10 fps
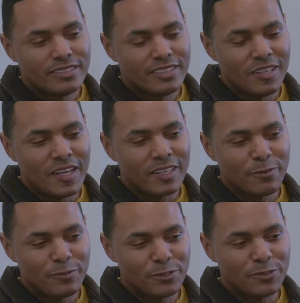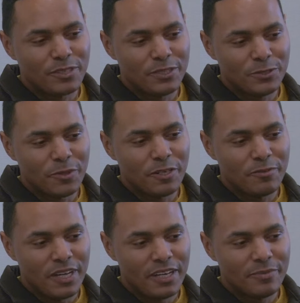elected official at age
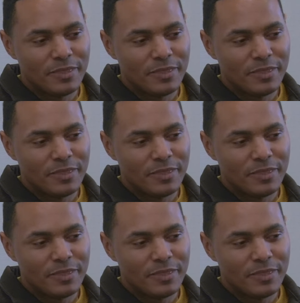25.